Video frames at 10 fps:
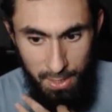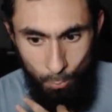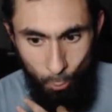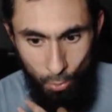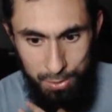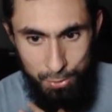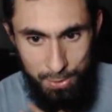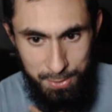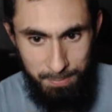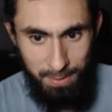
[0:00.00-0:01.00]

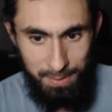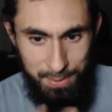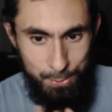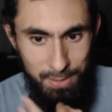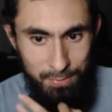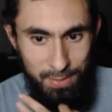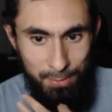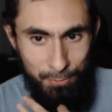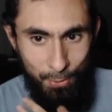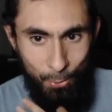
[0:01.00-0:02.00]
one-shots Merrily. So even
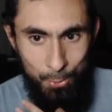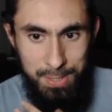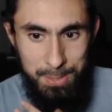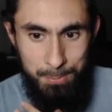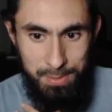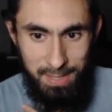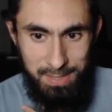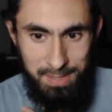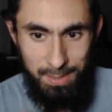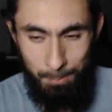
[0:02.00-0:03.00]
if OD is
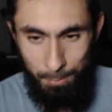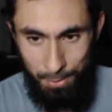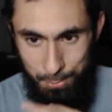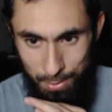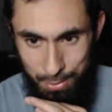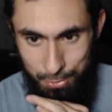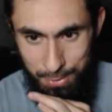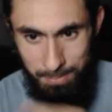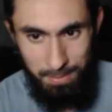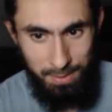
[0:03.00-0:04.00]
protected, then the boss
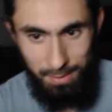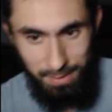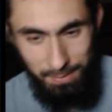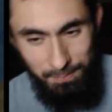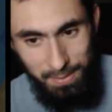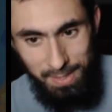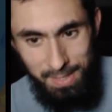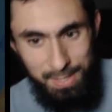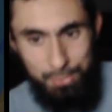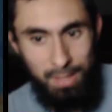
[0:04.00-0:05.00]
one-shots Merrily.
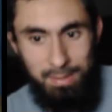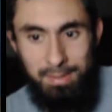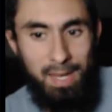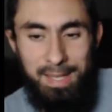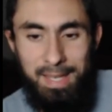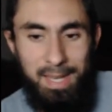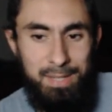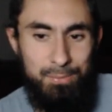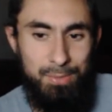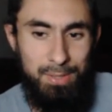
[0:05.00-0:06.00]
So I think I
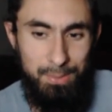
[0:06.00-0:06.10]
can't really